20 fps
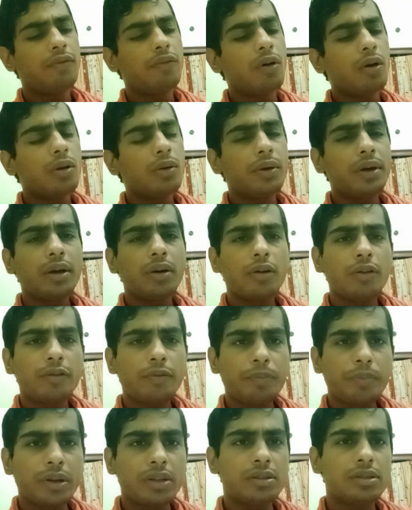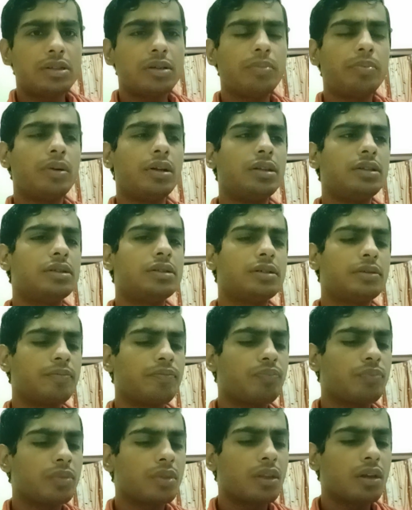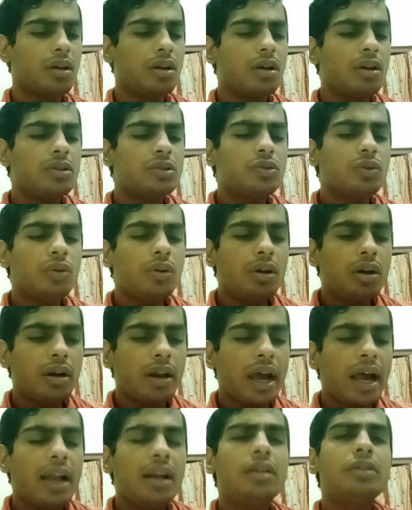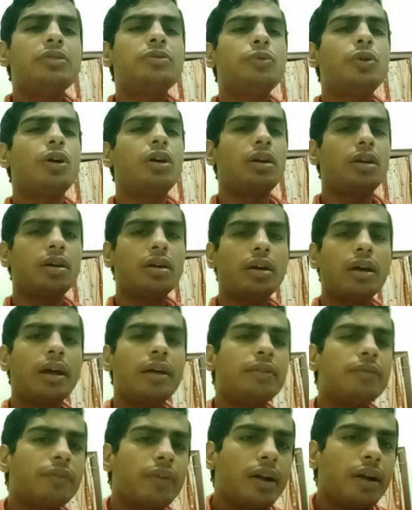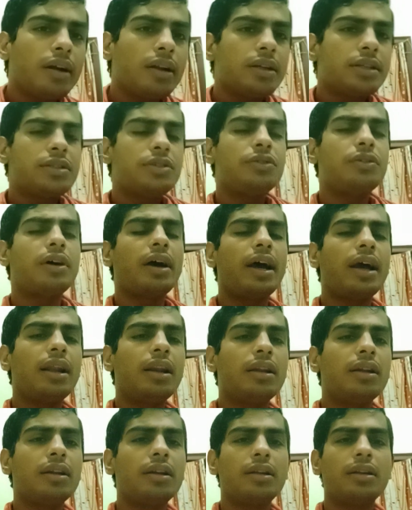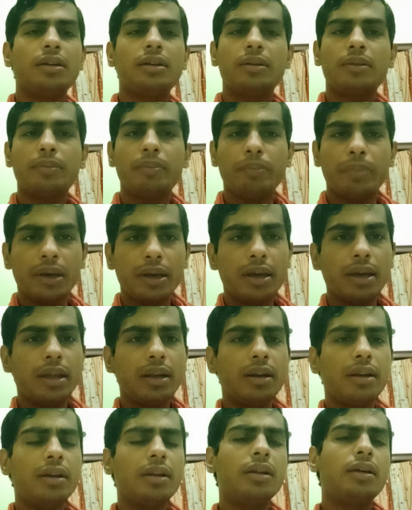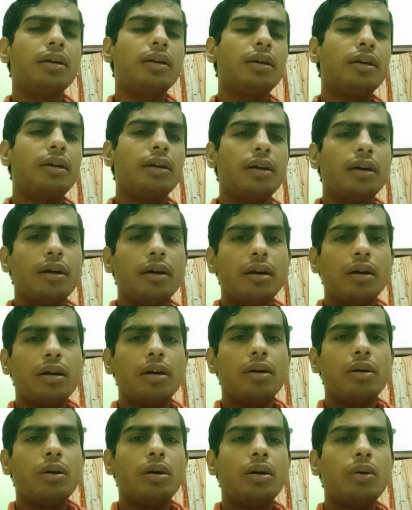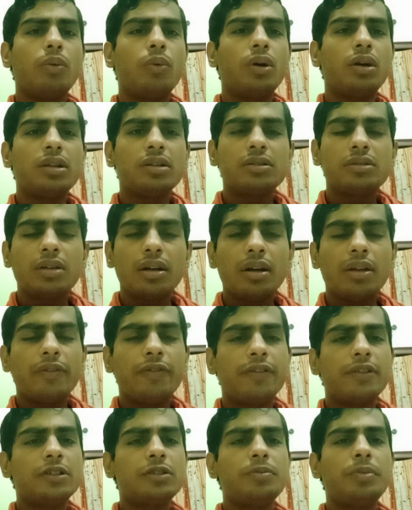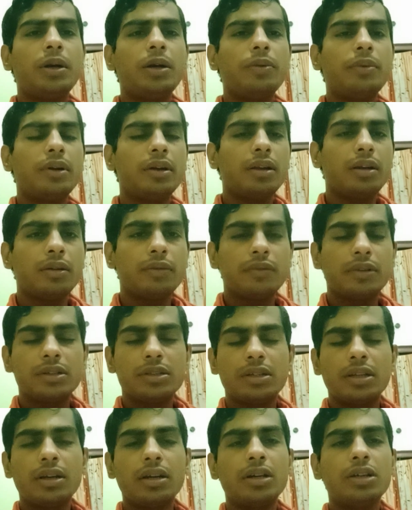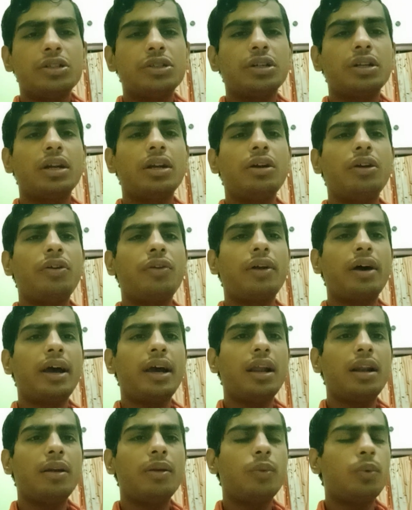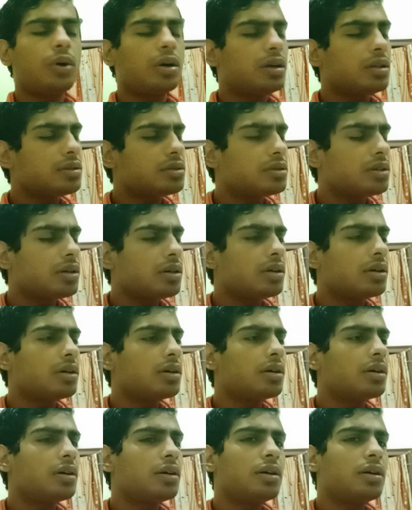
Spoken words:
following of principles? So trial is what, and when does trial begin? What is the difference between investigation and trial? What is the